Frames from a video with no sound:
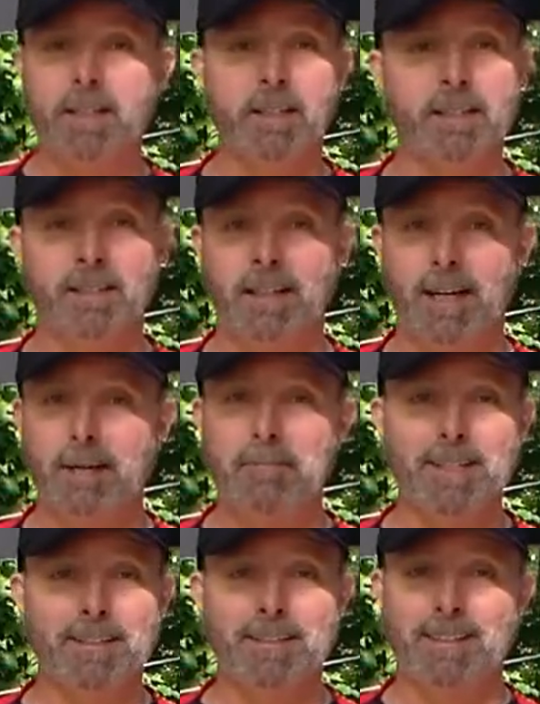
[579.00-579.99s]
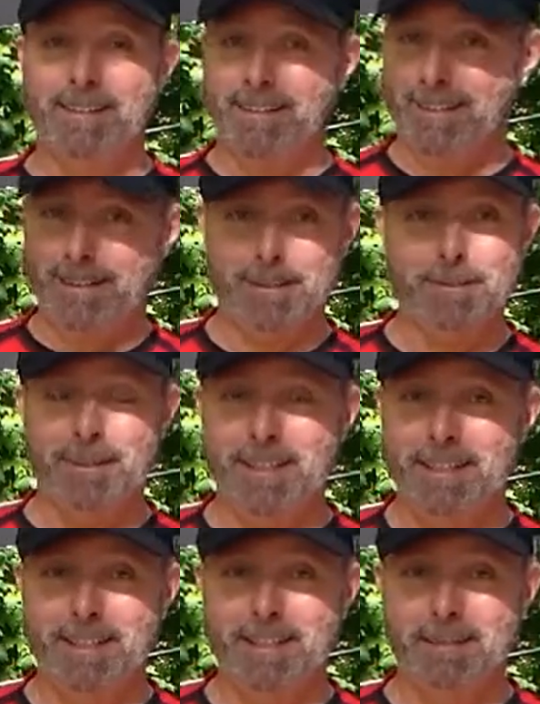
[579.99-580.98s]
here, I mean, this
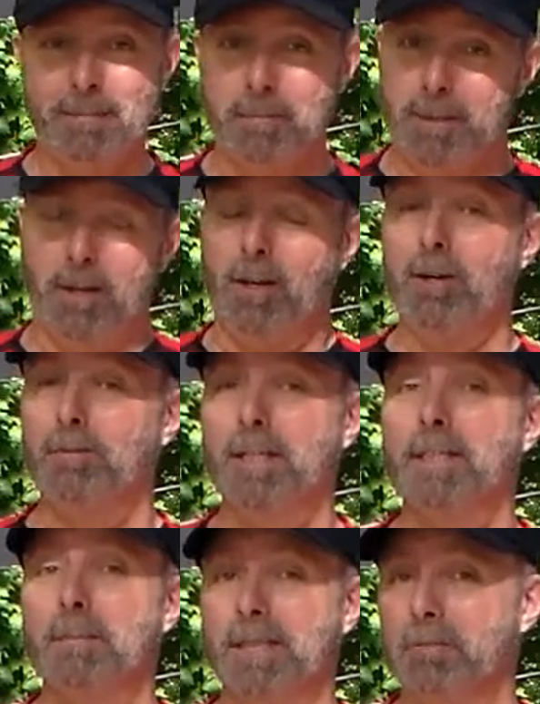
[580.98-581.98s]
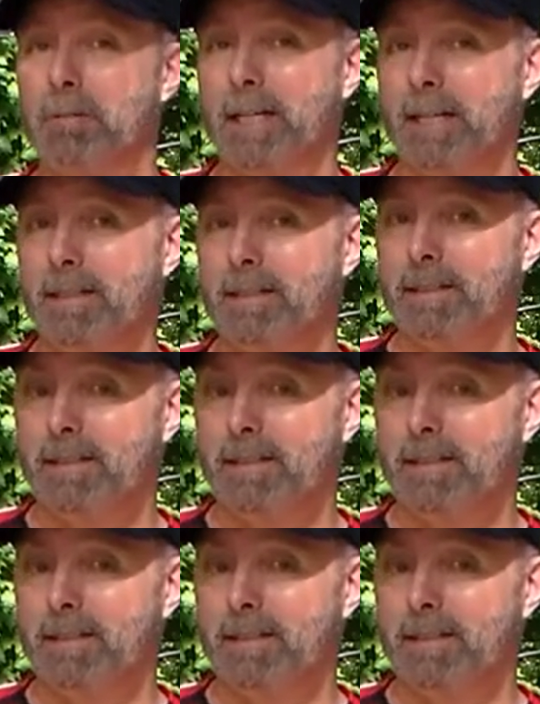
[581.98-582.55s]
right here would already be great.